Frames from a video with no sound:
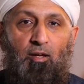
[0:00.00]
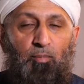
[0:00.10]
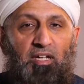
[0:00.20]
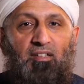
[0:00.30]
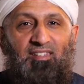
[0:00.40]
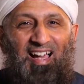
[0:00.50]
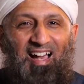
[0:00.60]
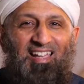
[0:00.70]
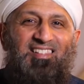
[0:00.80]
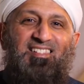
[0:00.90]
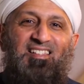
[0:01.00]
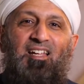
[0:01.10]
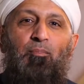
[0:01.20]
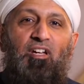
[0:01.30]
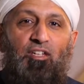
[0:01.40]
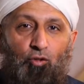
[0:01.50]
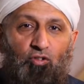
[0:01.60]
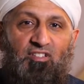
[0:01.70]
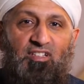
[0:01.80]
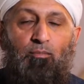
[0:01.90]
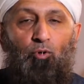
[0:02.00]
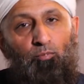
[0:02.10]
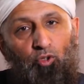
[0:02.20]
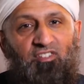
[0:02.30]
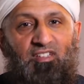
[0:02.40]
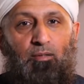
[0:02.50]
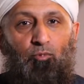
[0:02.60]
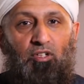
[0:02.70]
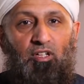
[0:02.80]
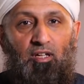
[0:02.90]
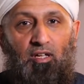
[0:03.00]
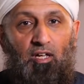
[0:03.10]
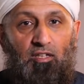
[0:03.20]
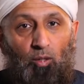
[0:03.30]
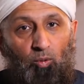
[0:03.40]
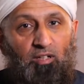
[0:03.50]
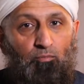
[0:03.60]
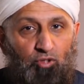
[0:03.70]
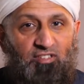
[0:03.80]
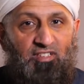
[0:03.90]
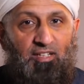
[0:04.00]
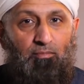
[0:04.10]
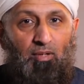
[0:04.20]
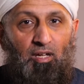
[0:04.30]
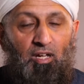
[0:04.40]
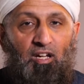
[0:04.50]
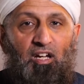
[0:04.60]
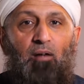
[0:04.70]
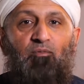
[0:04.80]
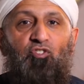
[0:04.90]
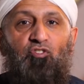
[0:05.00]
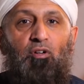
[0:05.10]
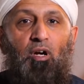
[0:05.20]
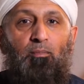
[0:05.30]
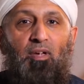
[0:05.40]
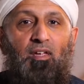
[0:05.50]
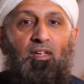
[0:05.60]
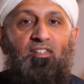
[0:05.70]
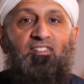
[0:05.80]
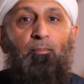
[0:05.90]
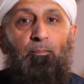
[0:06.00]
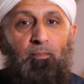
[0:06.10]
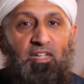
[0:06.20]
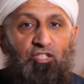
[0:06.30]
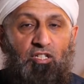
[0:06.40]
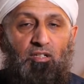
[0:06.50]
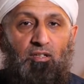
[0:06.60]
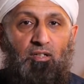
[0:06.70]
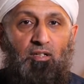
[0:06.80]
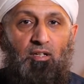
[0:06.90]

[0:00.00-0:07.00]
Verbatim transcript: Because aslama yuslimu muslimun, the word Muslim comes from submission,